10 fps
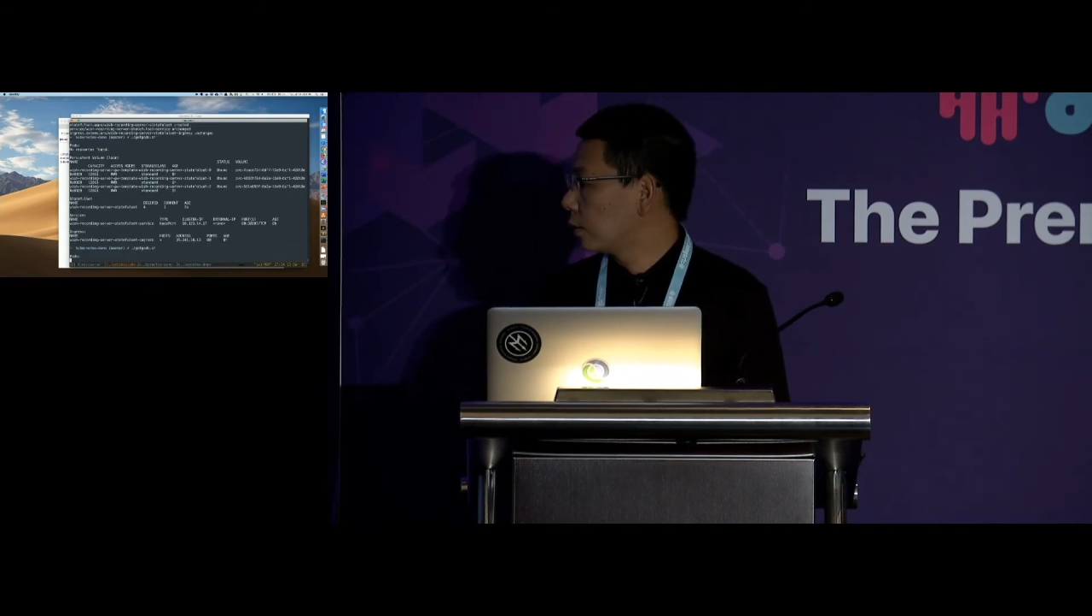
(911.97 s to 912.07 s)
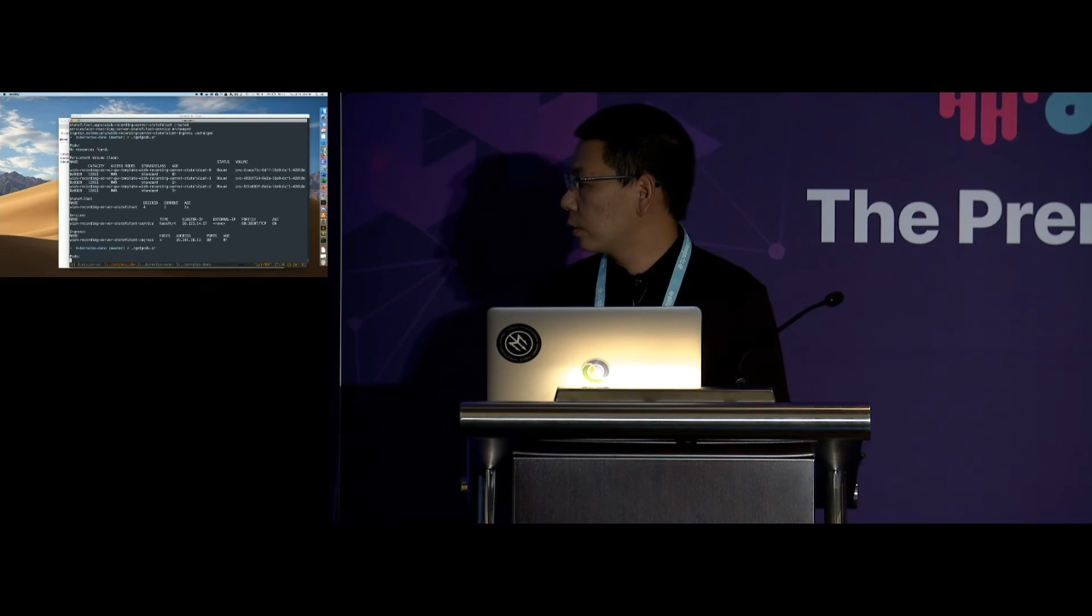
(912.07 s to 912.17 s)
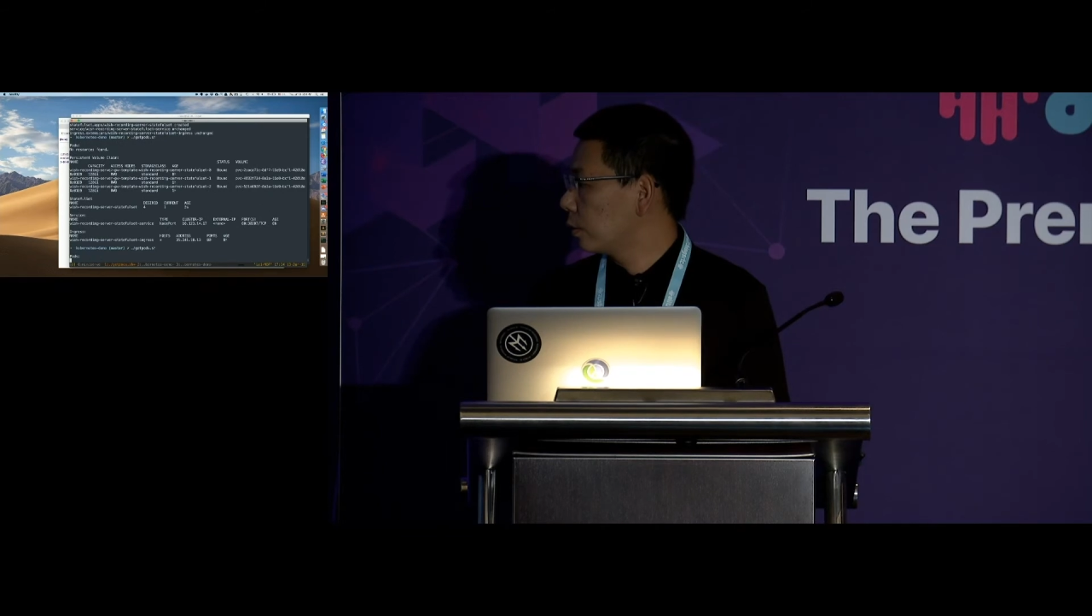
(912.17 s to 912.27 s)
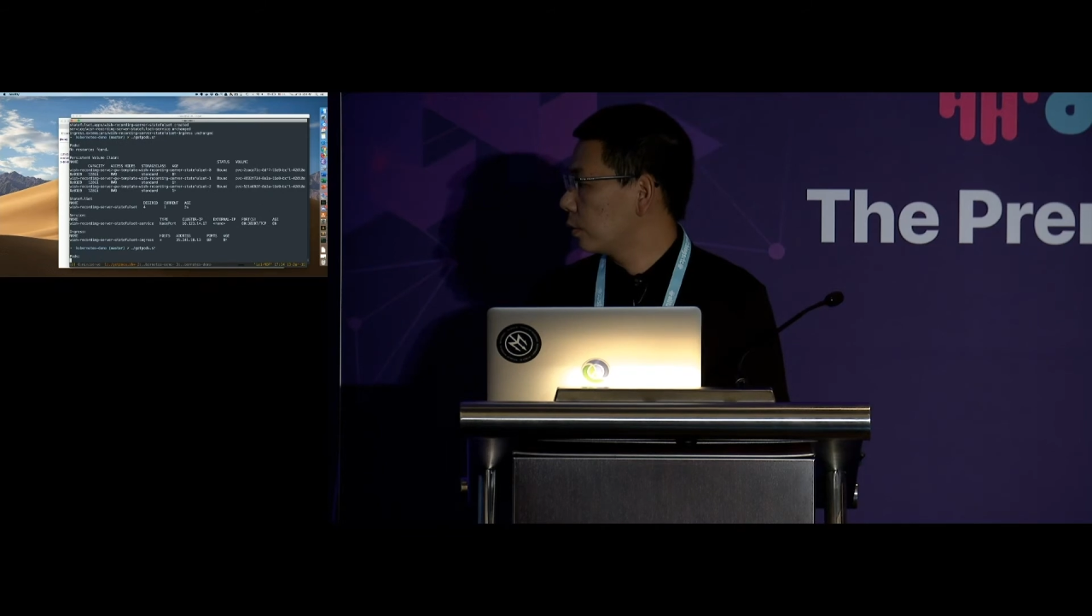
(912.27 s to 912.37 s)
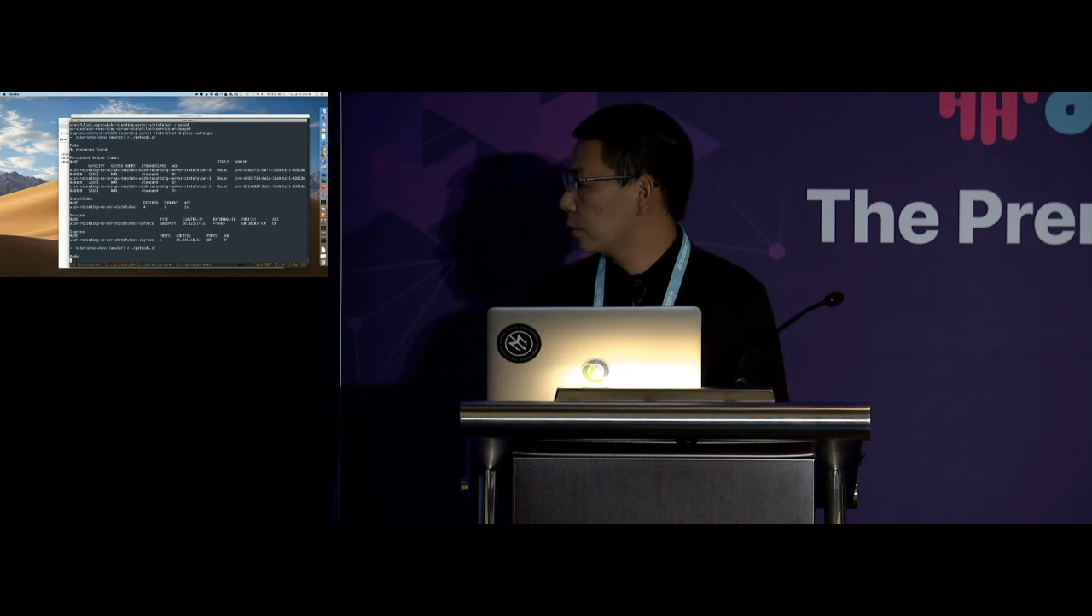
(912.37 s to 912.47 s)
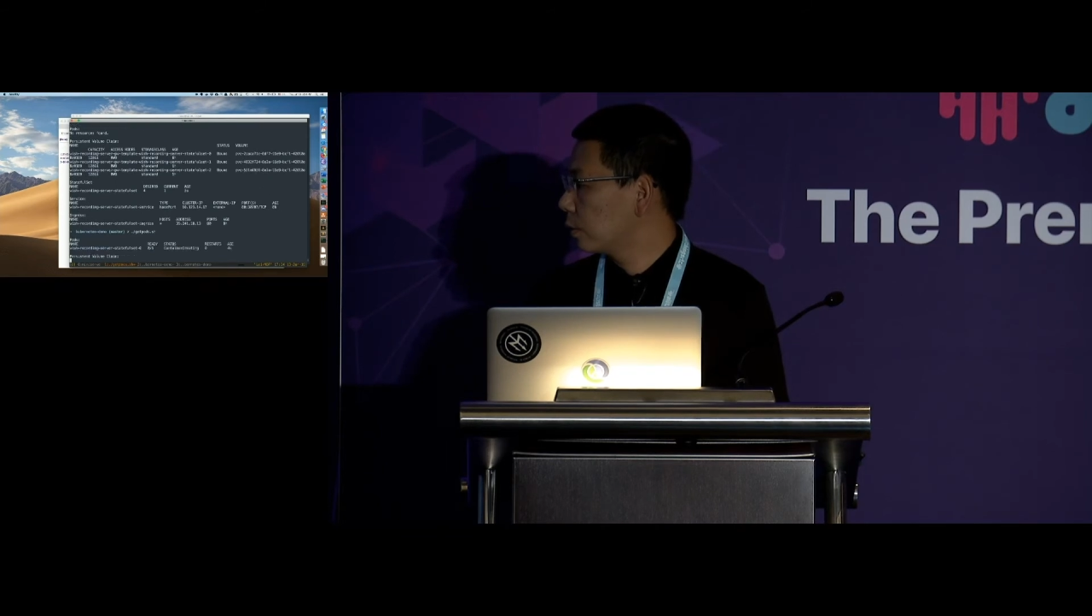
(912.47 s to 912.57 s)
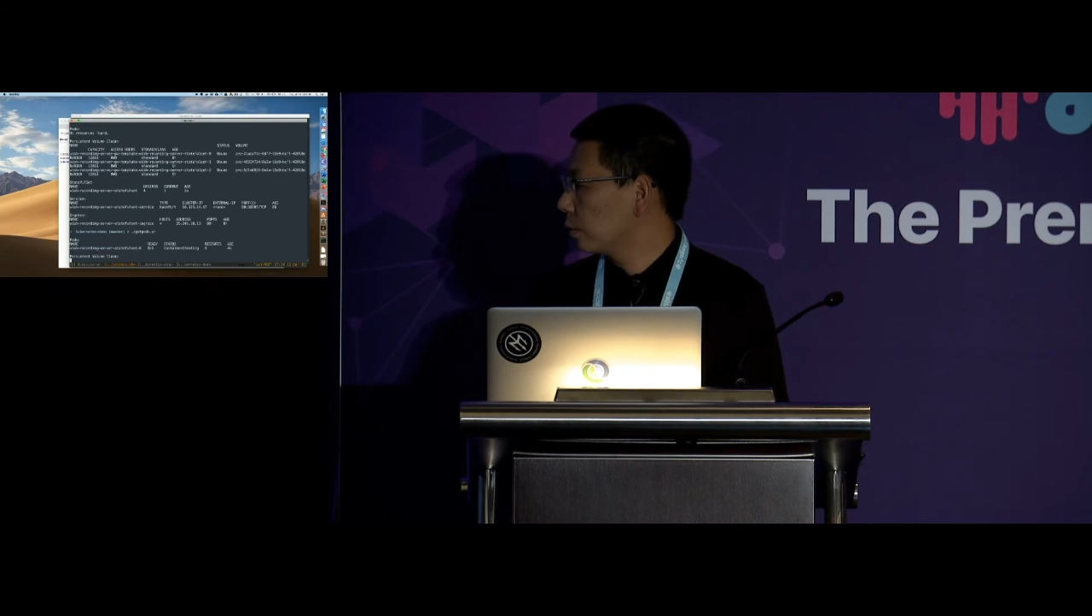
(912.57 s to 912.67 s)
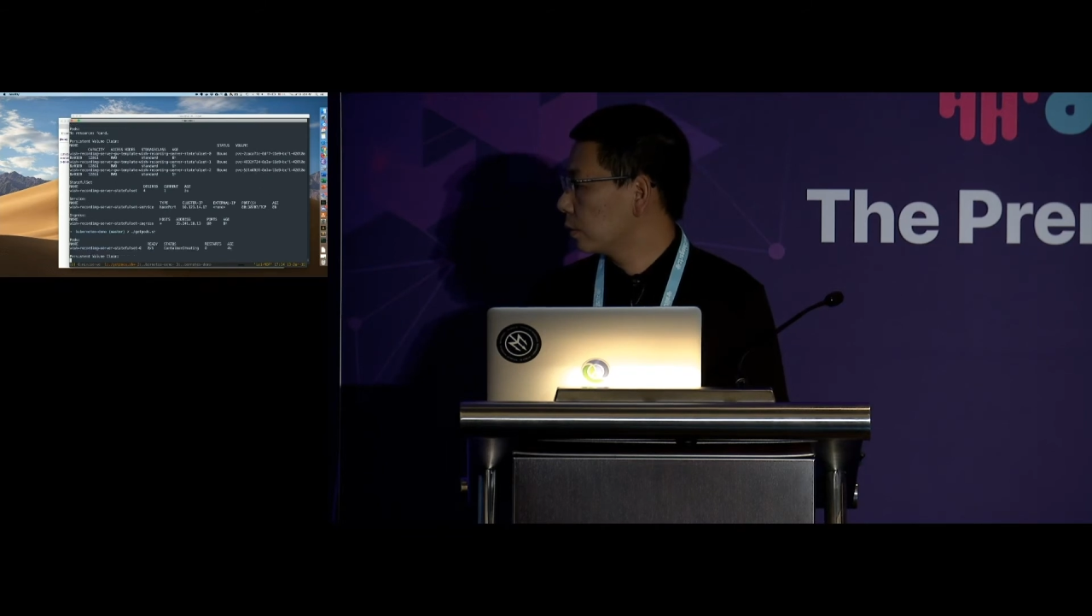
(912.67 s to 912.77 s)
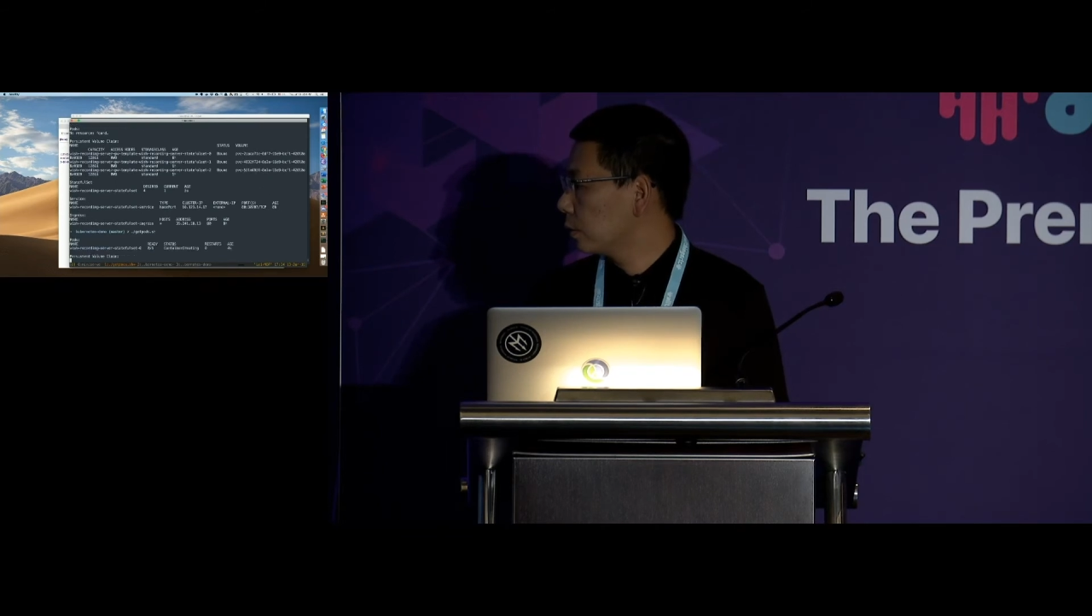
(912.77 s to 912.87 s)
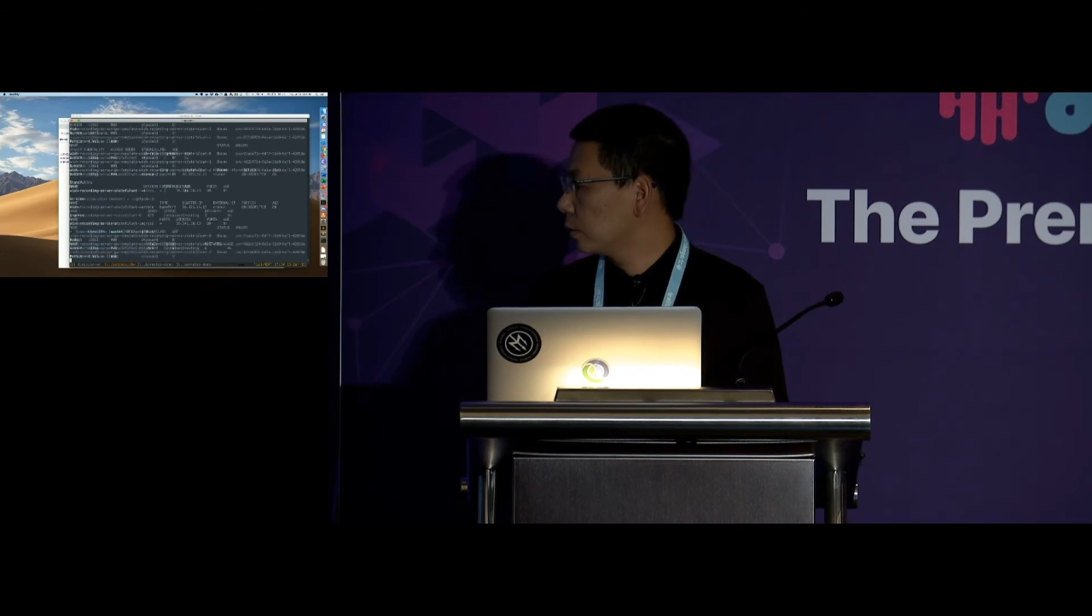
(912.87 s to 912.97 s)
no
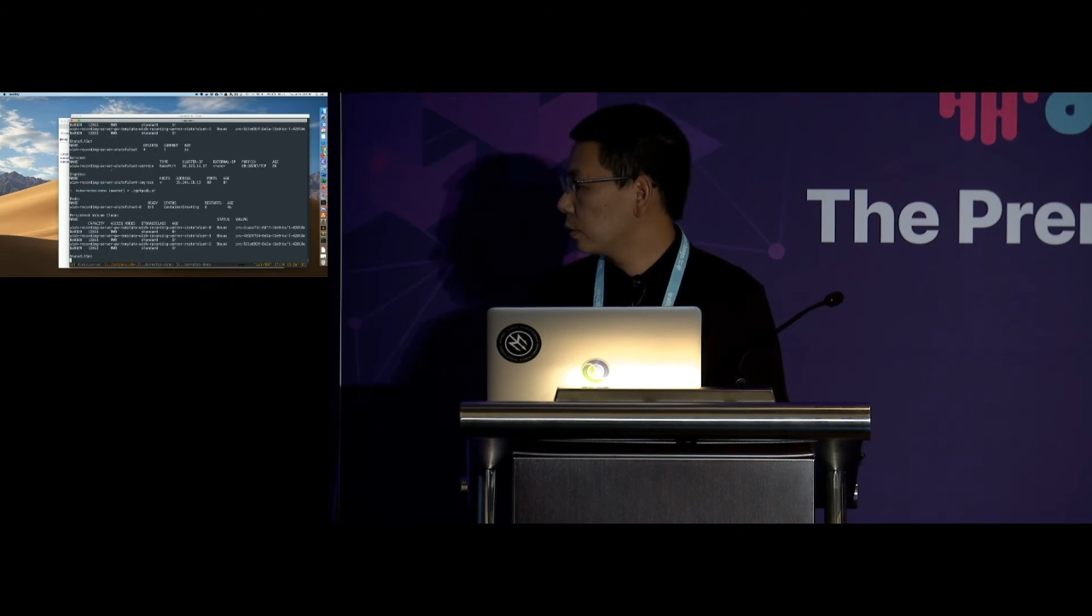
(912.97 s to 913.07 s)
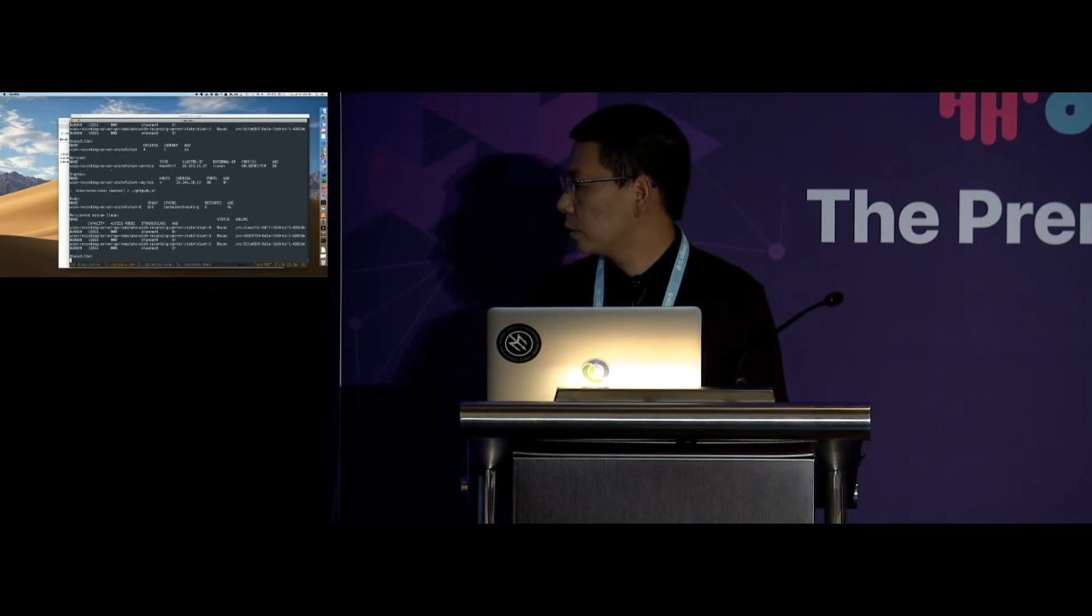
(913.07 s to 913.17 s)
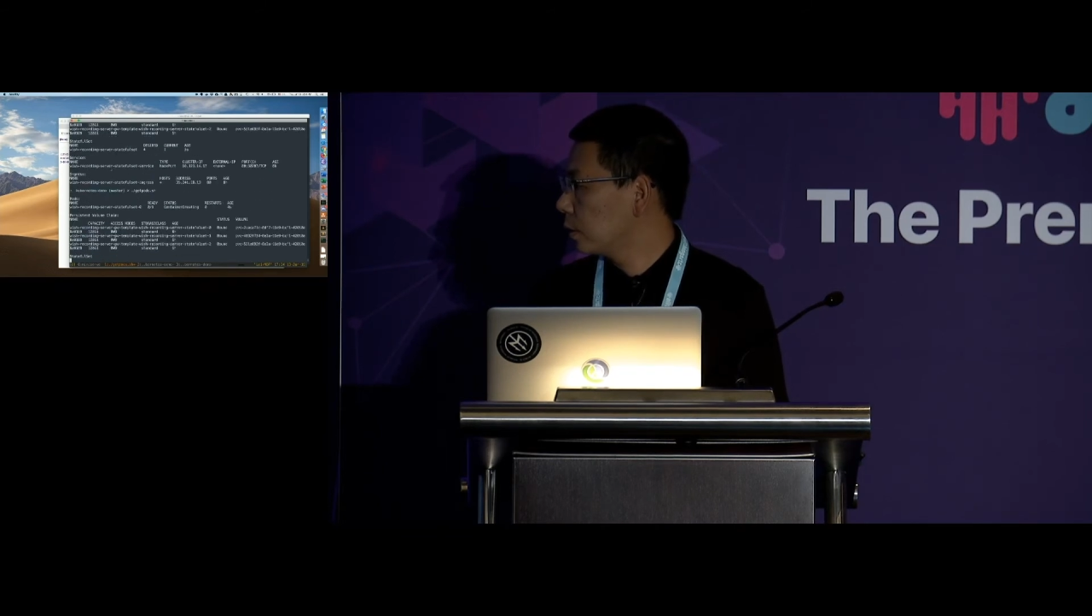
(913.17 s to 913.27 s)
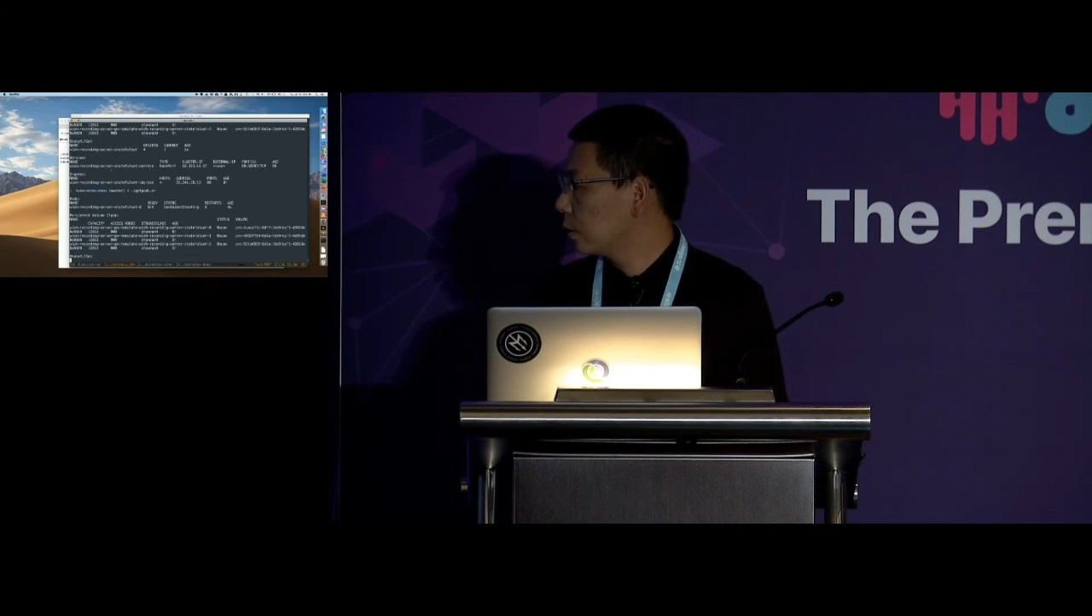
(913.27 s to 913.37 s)
resources.